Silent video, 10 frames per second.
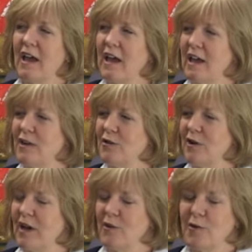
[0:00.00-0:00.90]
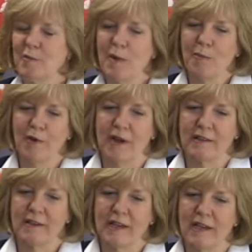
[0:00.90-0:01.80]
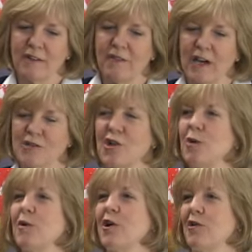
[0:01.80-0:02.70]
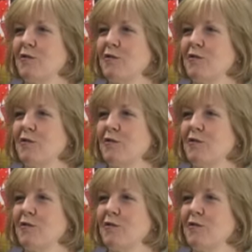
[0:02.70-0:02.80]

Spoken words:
And I remember at the end of October